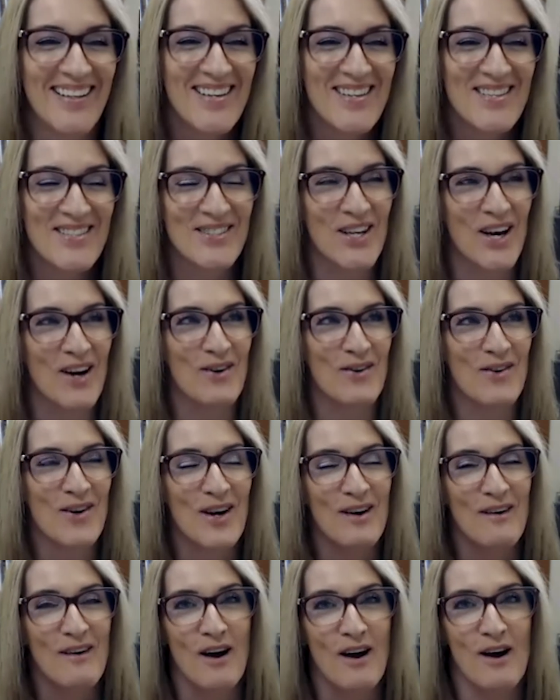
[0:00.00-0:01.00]
So
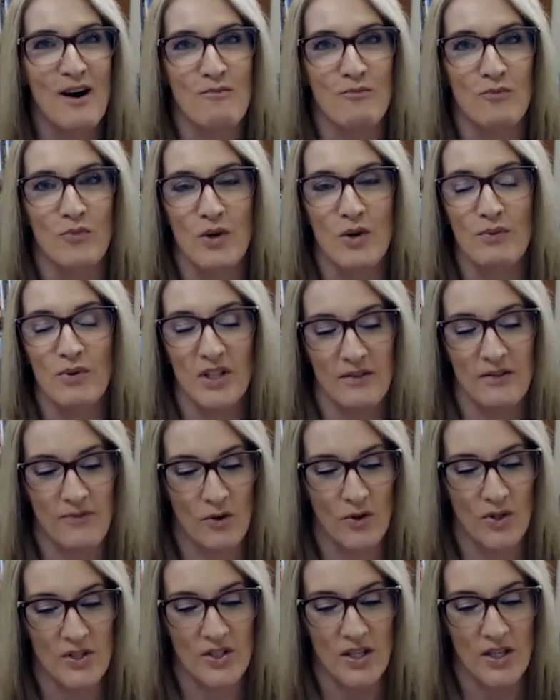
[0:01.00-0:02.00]
we really
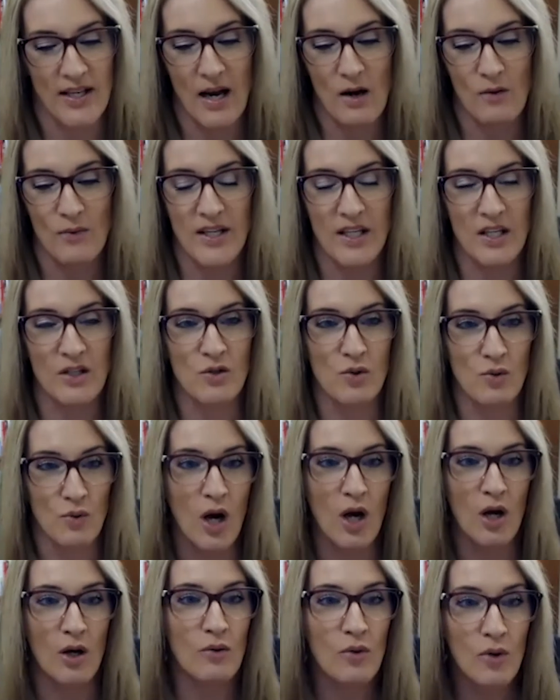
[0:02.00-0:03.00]
focus on how we can
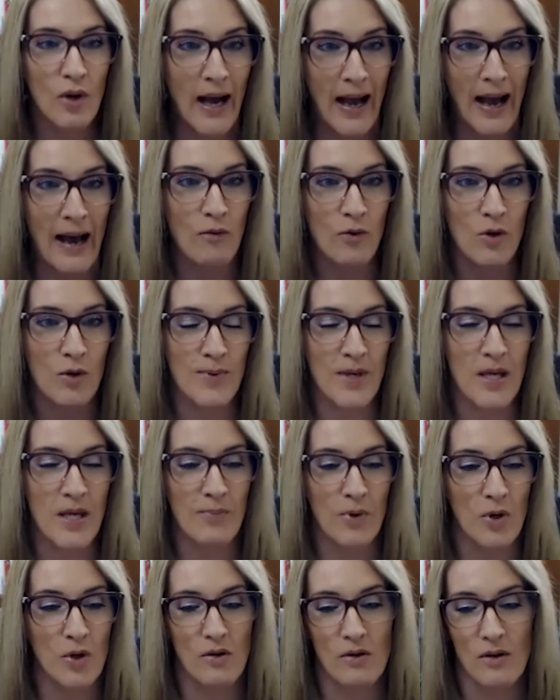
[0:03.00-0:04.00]
grow our
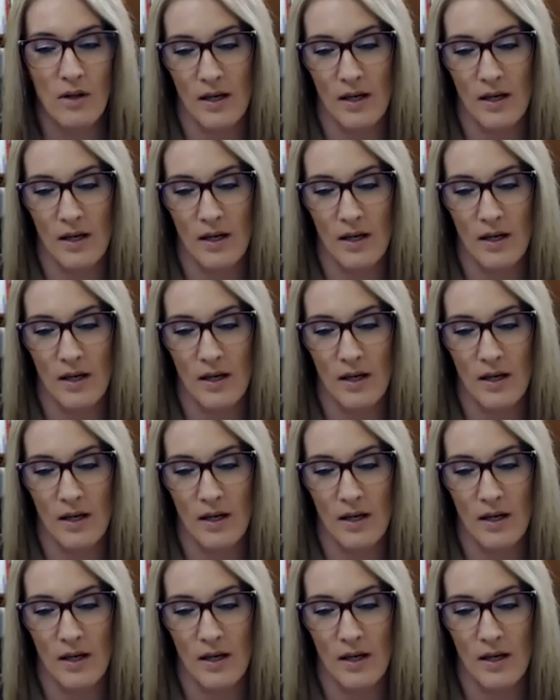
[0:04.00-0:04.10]
people.